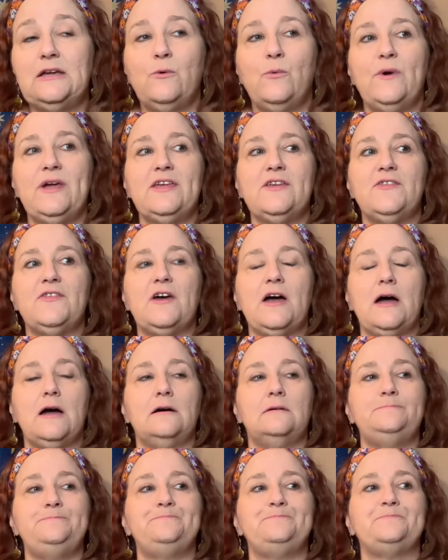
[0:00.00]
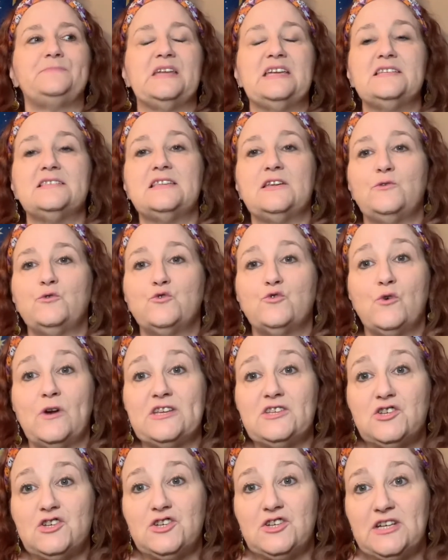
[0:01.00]
with his
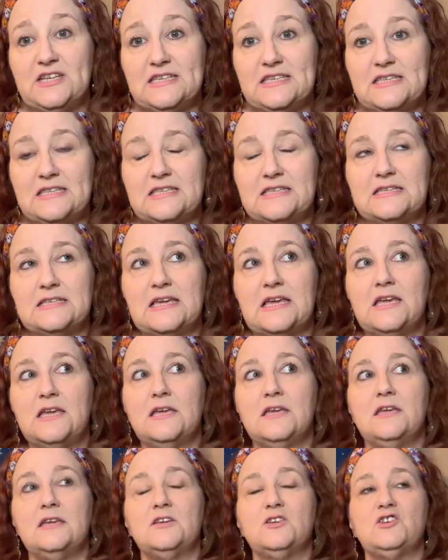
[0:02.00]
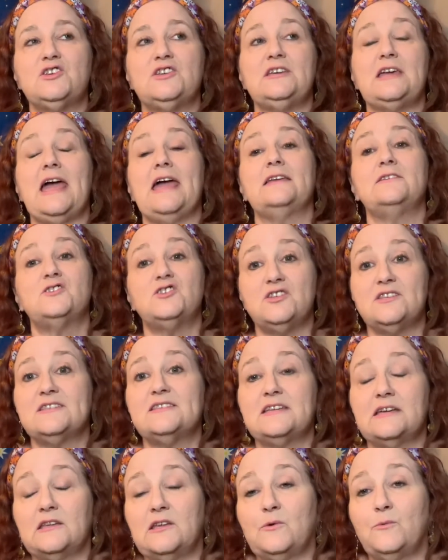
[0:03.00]
entrenchedness, and she's
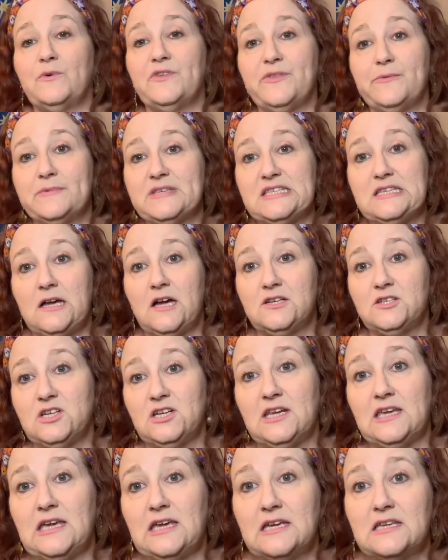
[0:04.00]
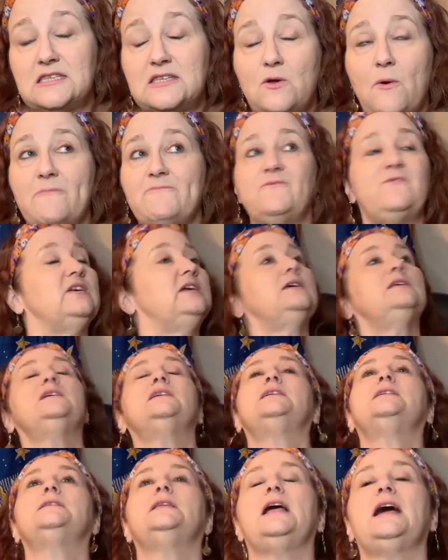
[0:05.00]
dealing with misogyny. So I'm
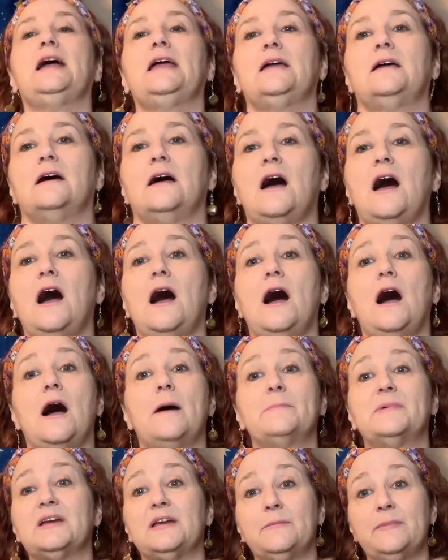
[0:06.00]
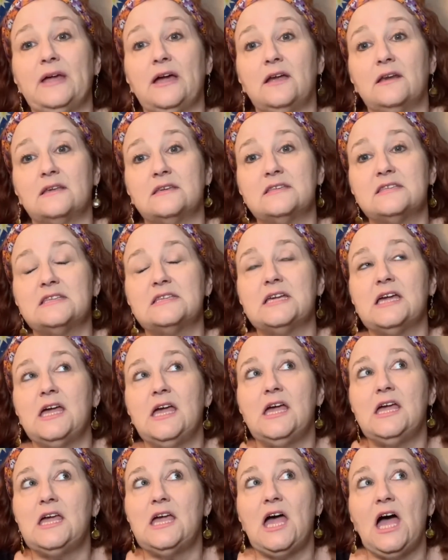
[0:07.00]
feeling like, I'm gonna be honest,
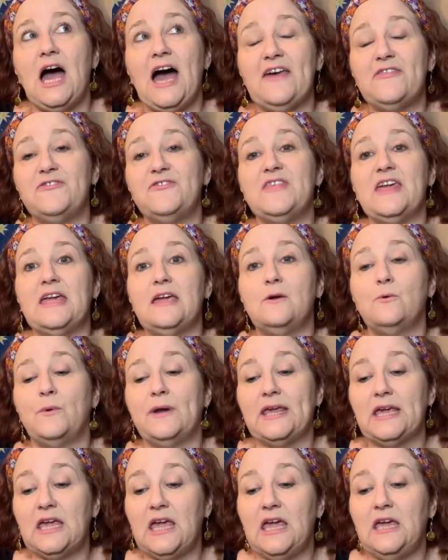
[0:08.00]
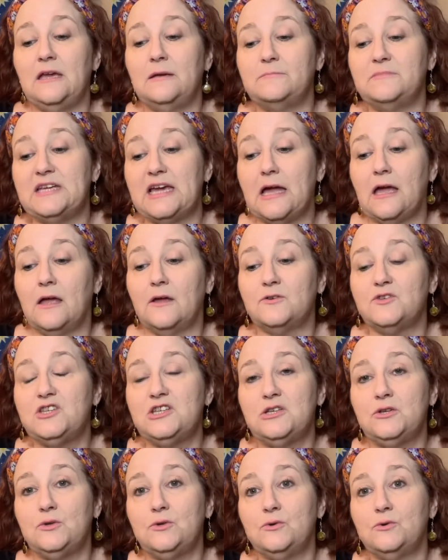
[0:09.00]
I think when it came down
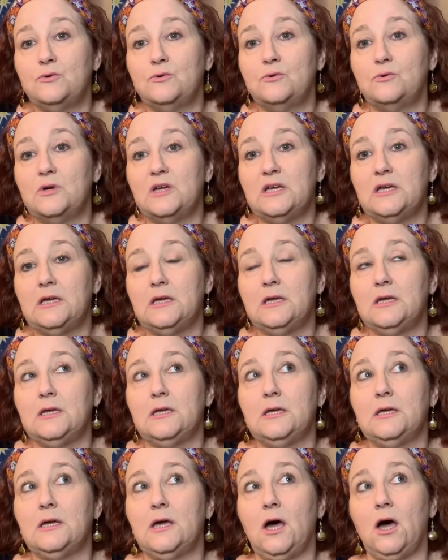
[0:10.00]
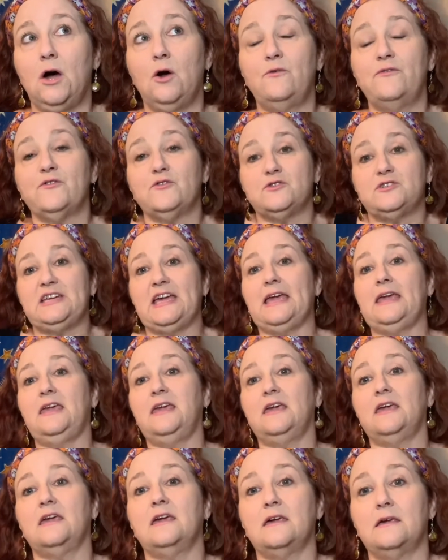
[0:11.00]
to
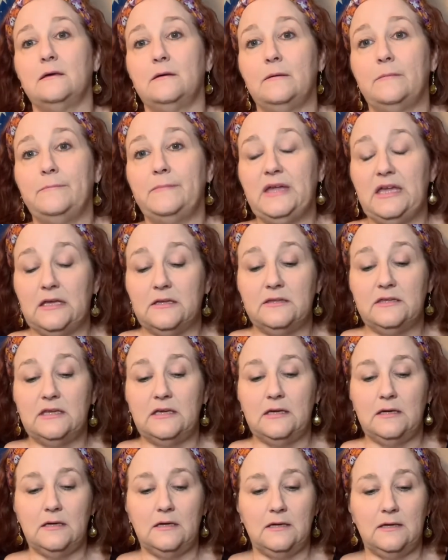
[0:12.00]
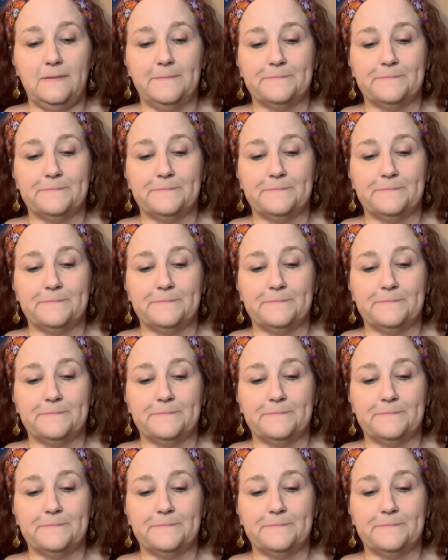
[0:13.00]
overtaking him in the